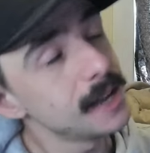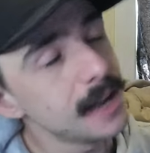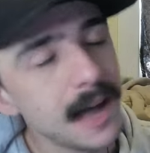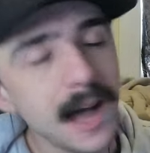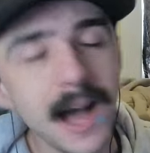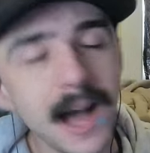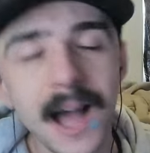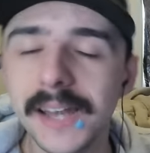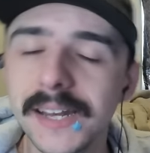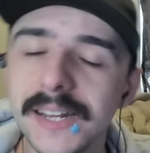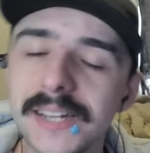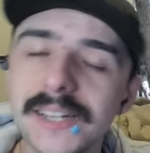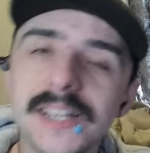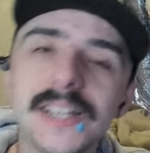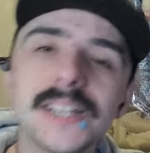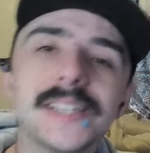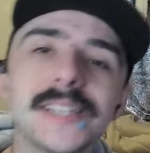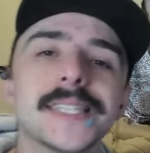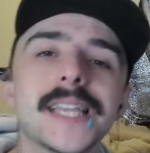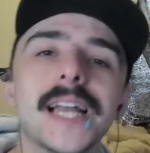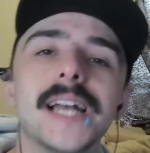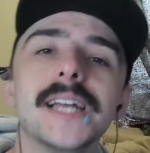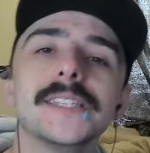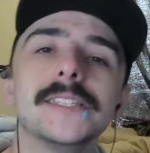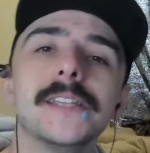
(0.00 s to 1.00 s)
I need to get
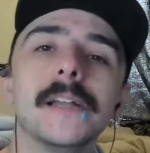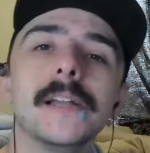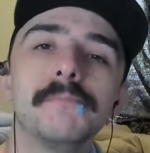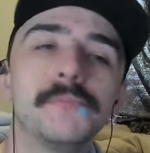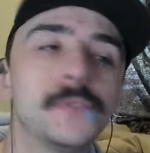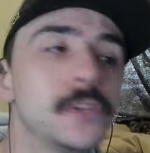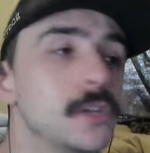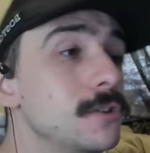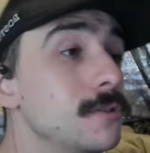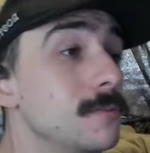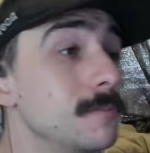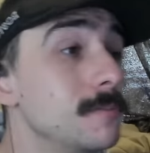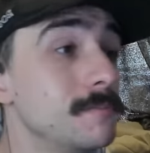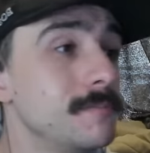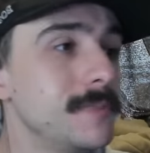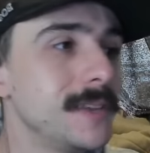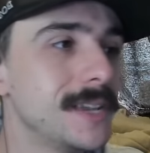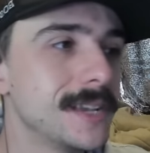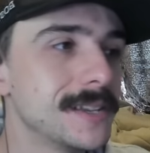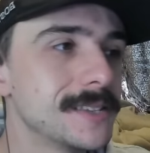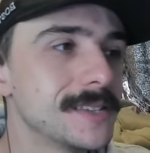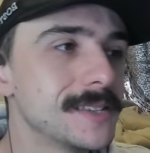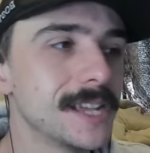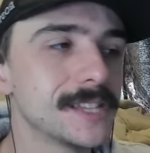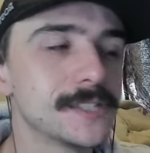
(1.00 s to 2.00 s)
sized up too.
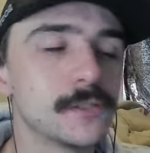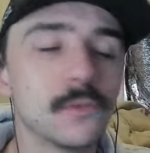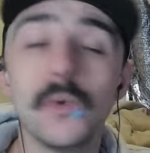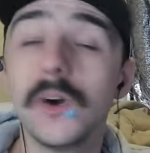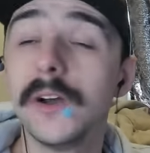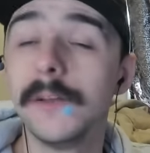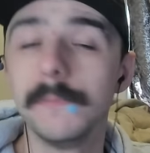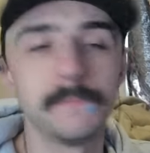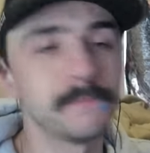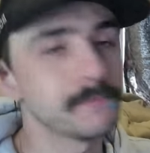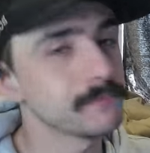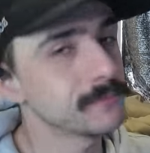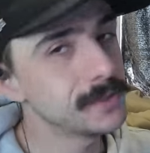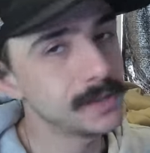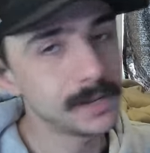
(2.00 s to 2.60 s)
Because guess what?